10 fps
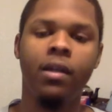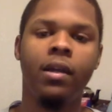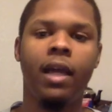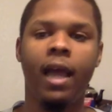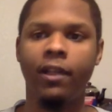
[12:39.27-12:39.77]

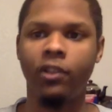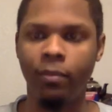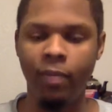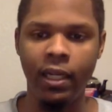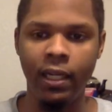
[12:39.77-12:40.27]
It has to
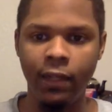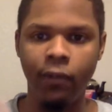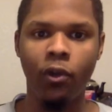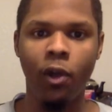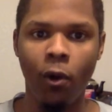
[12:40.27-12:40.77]
be,
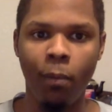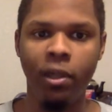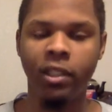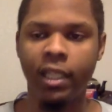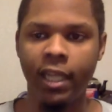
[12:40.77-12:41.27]
you know,
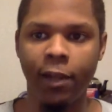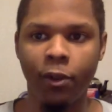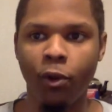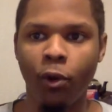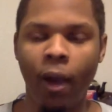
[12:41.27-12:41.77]
put together
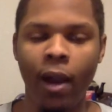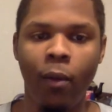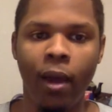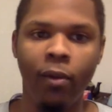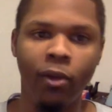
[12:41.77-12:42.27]
the right
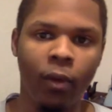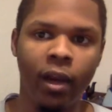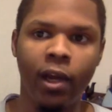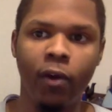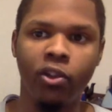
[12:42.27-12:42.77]
way with the right
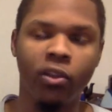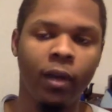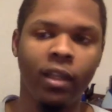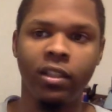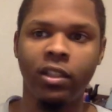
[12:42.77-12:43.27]
coach and the
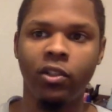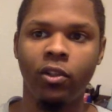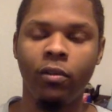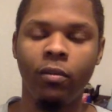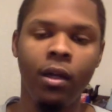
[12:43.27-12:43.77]
right system